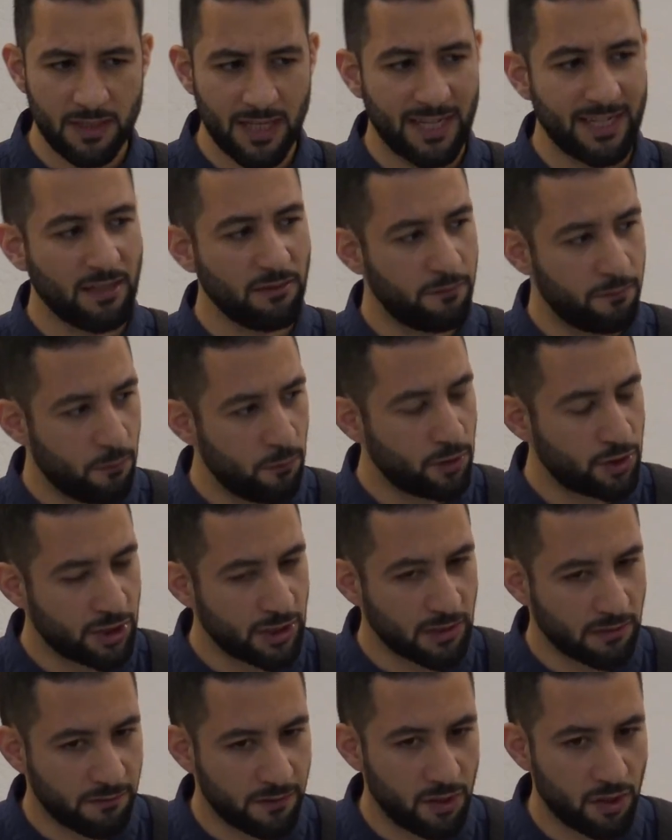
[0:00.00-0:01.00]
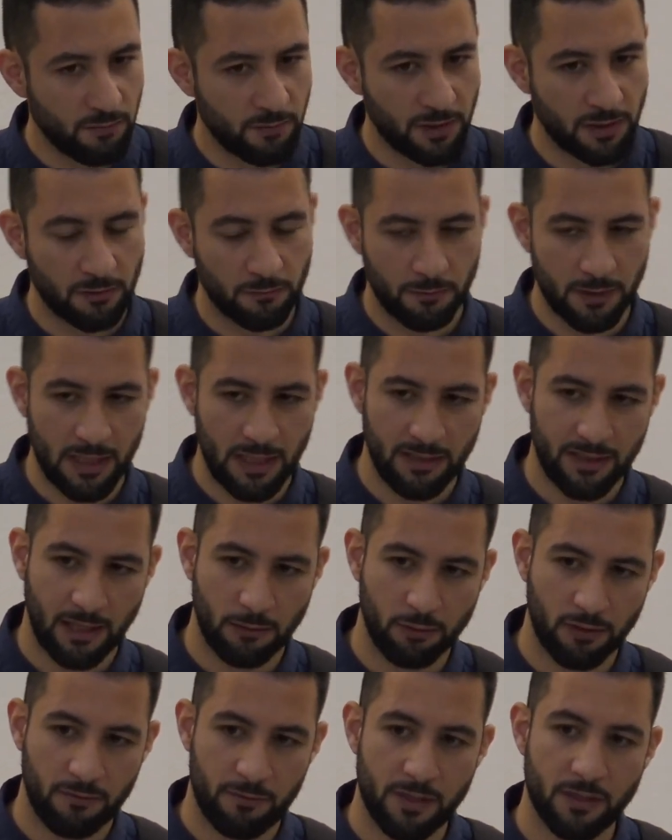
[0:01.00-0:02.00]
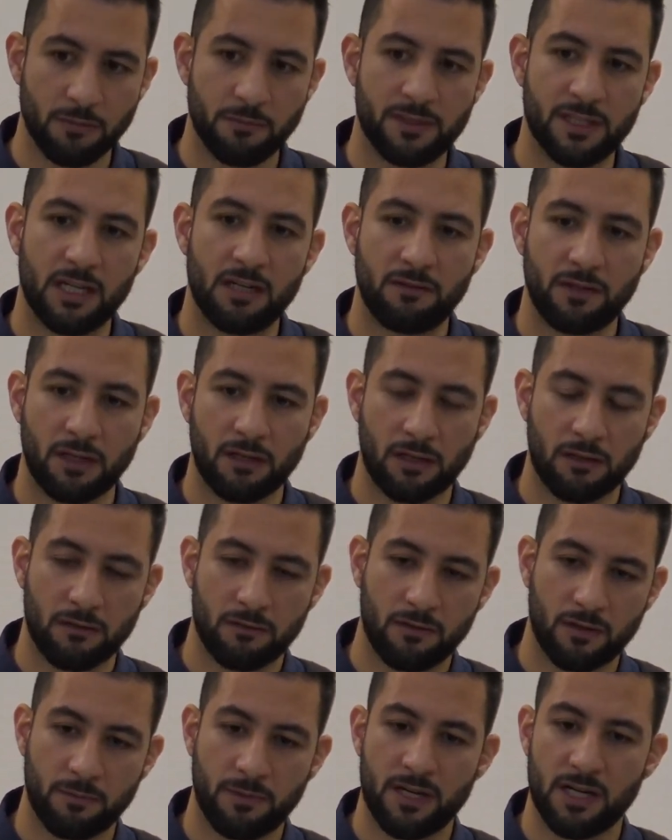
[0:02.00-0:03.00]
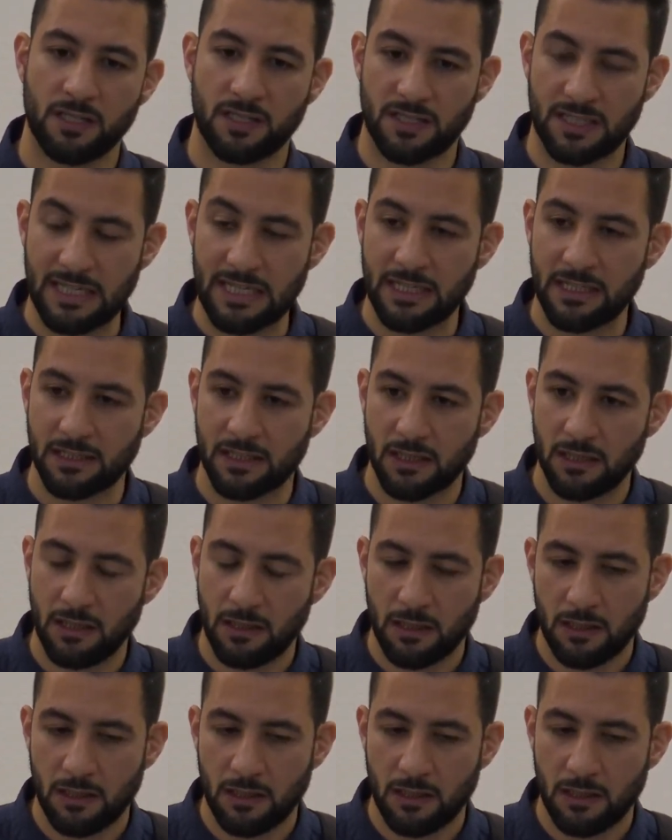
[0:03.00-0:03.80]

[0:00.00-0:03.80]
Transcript: an unfortunate phenomenon really that we've been observing for the past years,